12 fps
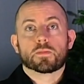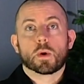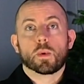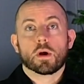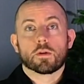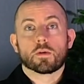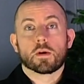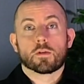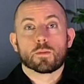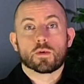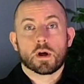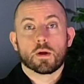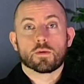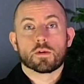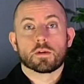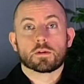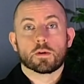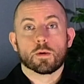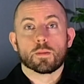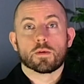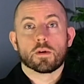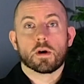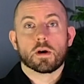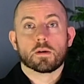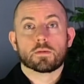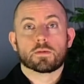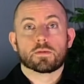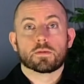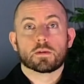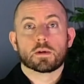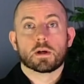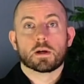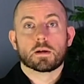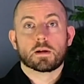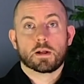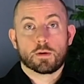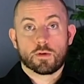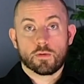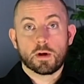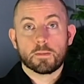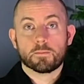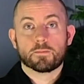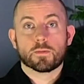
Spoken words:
We also have some challenges in terms of industry.